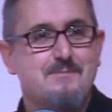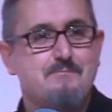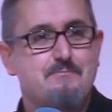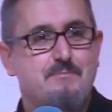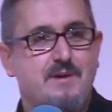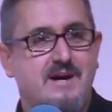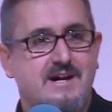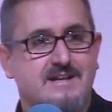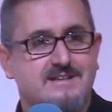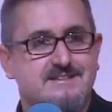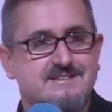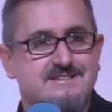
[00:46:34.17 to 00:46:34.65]

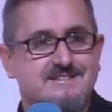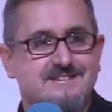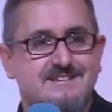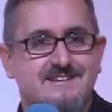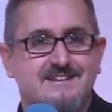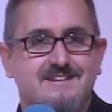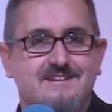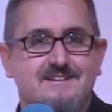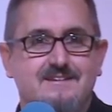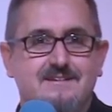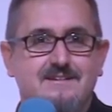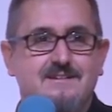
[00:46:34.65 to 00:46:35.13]
But
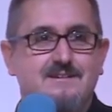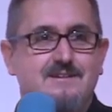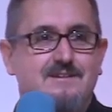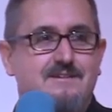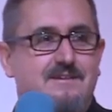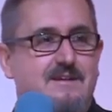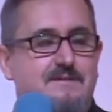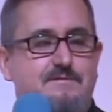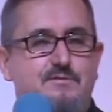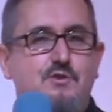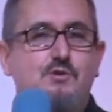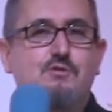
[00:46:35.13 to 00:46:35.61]

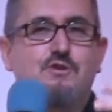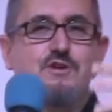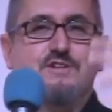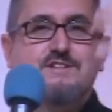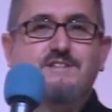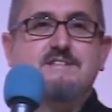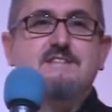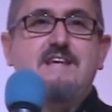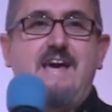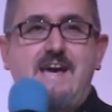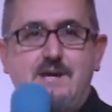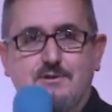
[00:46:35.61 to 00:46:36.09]
if you're on
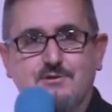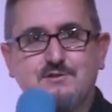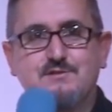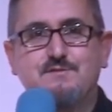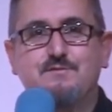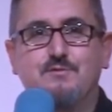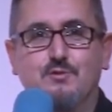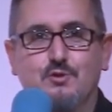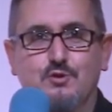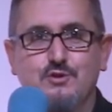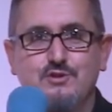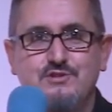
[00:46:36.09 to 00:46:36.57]

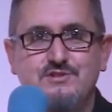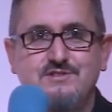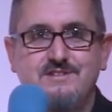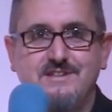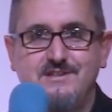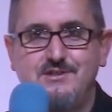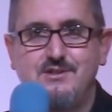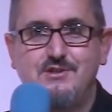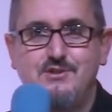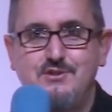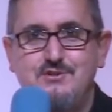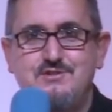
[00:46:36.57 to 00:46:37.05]
Salesforce
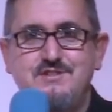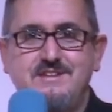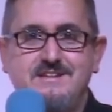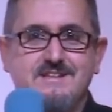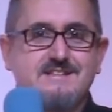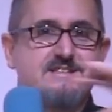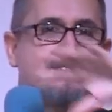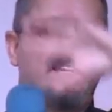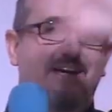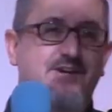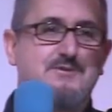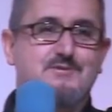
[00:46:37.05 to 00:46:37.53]
and you're using
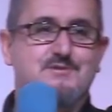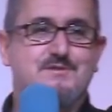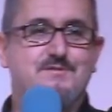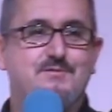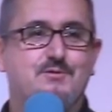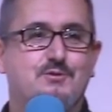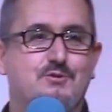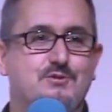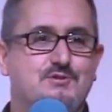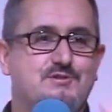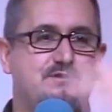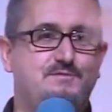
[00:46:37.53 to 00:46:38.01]

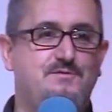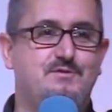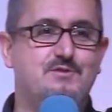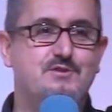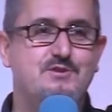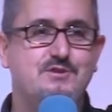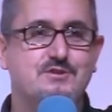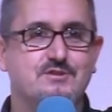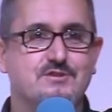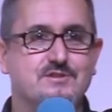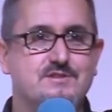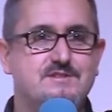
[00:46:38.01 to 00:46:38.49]
Salesforce for
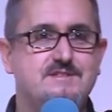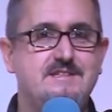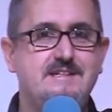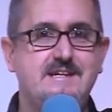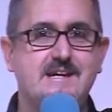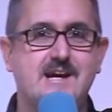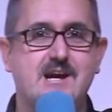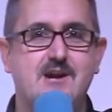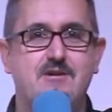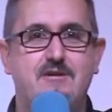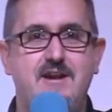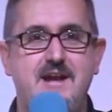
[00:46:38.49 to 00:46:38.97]
your
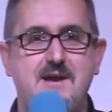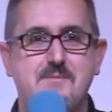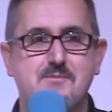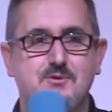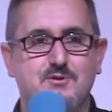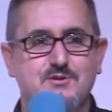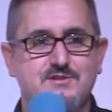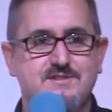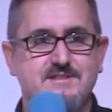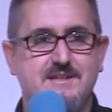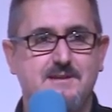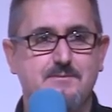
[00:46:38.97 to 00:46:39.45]
CRM
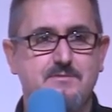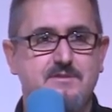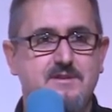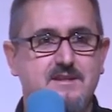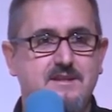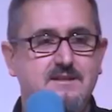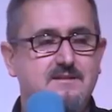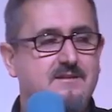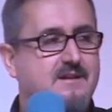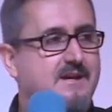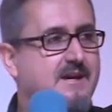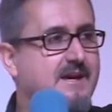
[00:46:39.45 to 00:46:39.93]
or
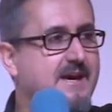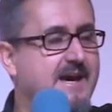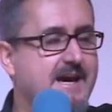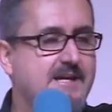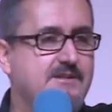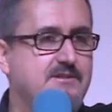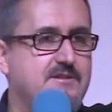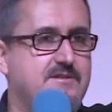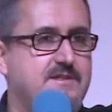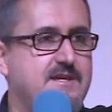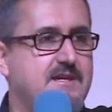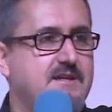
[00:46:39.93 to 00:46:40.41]
something, and
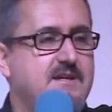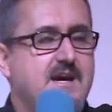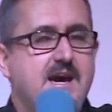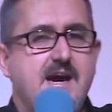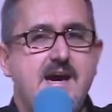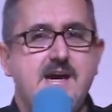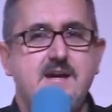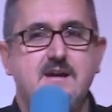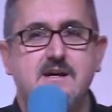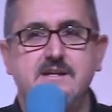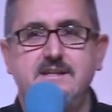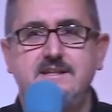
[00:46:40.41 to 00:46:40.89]
you think,
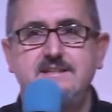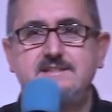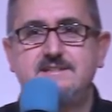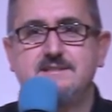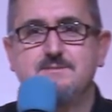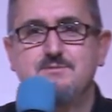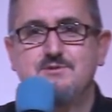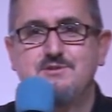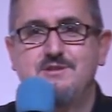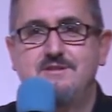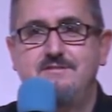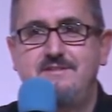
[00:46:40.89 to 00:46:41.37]
hey, I need
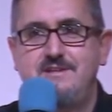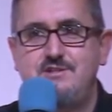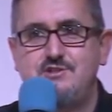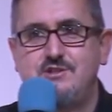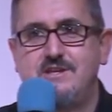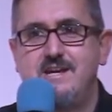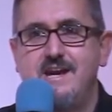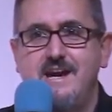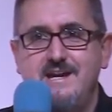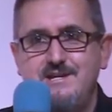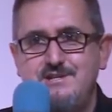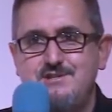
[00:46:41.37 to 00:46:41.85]
some sort of
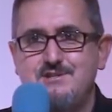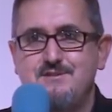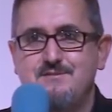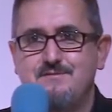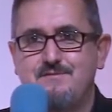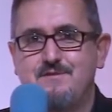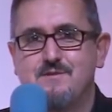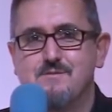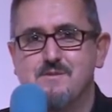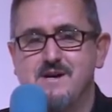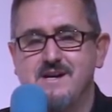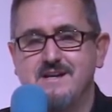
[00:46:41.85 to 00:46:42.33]
education
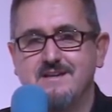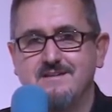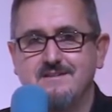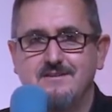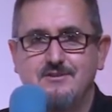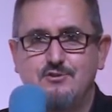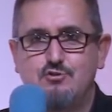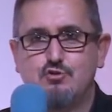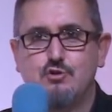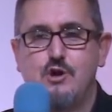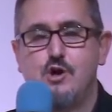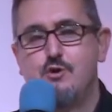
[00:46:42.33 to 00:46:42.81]
for my
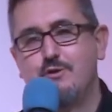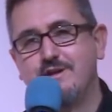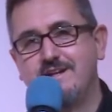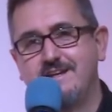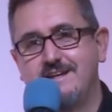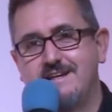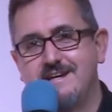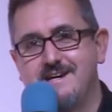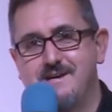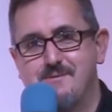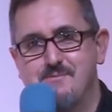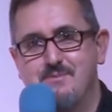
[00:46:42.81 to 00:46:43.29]
growing
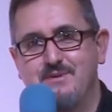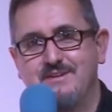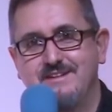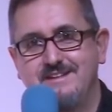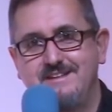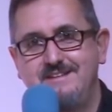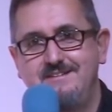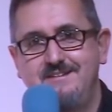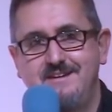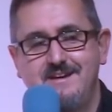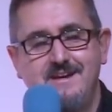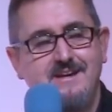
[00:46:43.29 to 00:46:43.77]

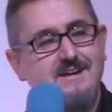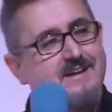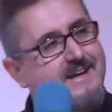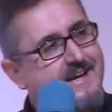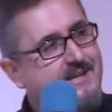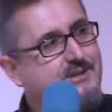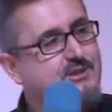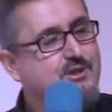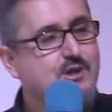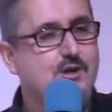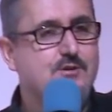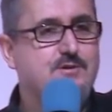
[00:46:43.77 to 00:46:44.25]
company,
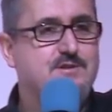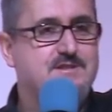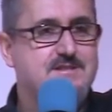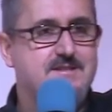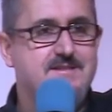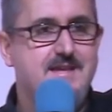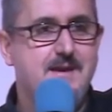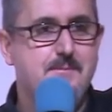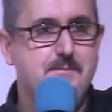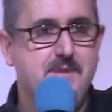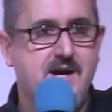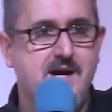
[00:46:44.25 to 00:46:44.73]
and you go into
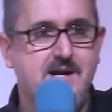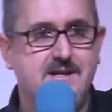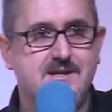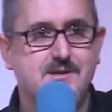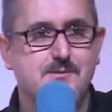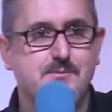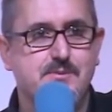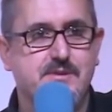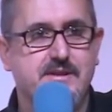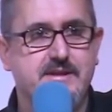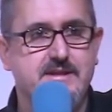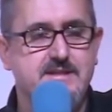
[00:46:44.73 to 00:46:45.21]
their
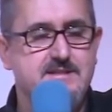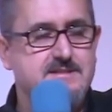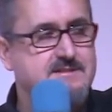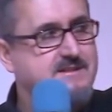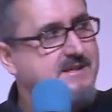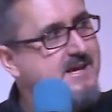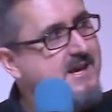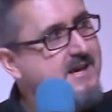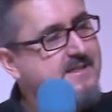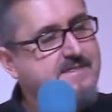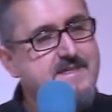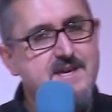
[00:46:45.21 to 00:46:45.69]
marketplace,
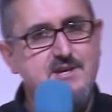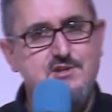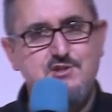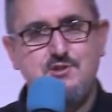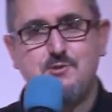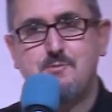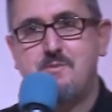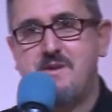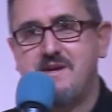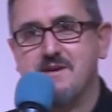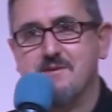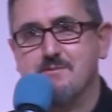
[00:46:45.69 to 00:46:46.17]
there
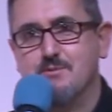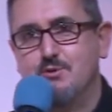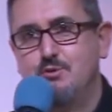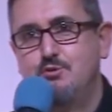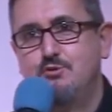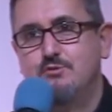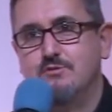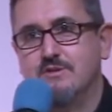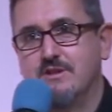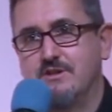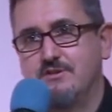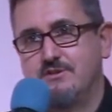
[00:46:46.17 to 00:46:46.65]
should be a
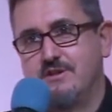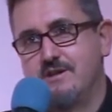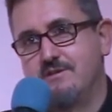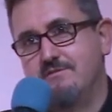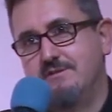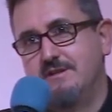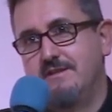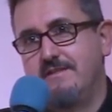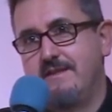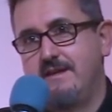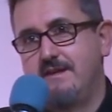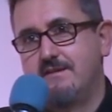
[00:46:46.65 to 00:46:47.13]
Moodle logo
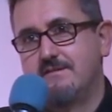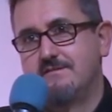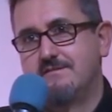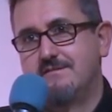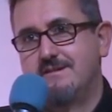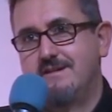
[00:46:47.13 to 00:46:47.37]
in there.